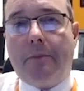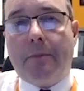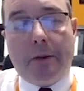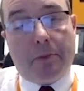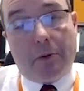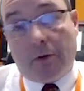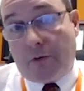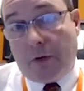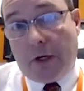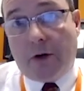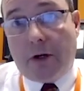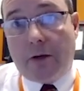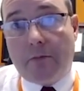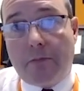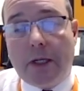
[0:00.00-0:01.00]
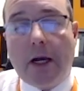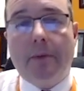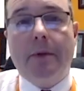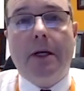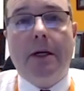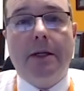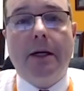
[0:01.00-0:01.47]
people fearing
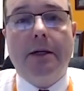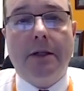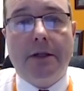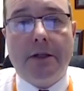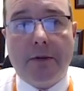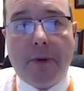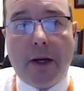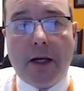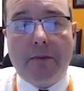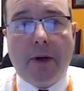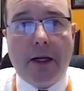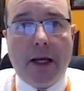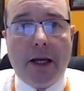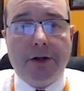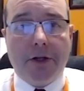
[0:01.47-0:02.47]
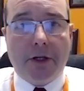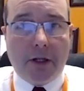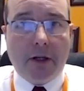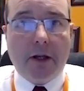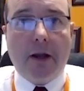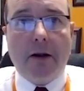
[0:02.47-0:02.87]
becoming addicted to pain medication,